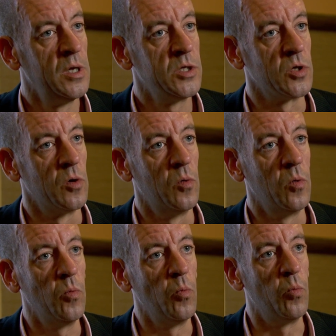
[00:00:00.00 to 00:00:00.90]

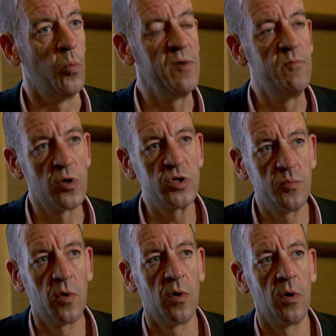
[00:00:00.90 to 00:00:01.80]
So we've much
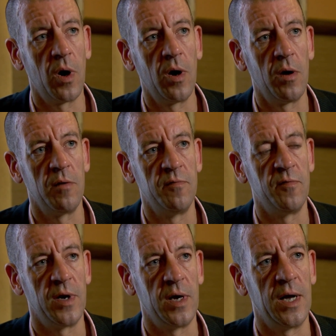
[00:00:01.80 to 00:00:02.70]
more of
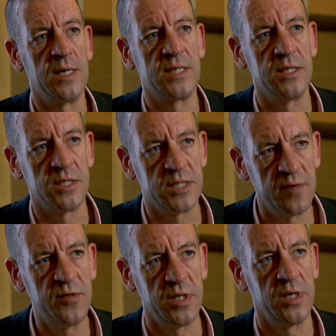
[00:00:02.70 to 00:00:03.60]
a
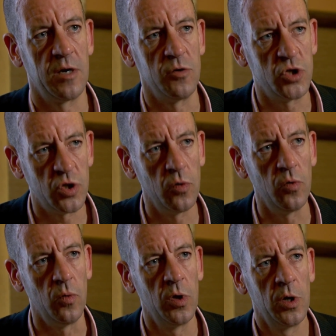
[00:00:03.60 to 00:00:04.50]
sensitivity now
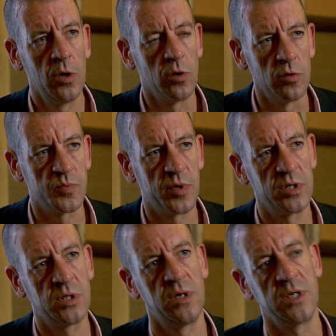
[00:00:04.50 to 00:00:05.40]
to those
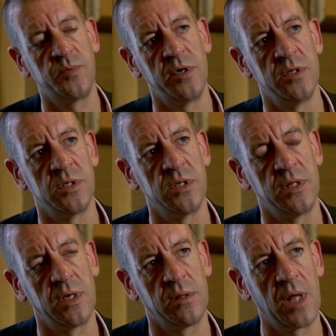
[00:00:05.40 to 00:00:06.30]
personal experiences
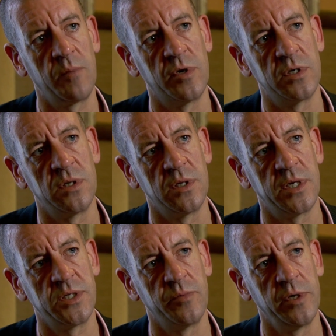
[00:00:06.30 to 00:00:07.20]
and that personal
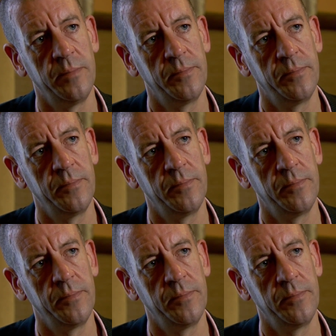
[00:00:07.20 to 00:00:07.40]
testimony.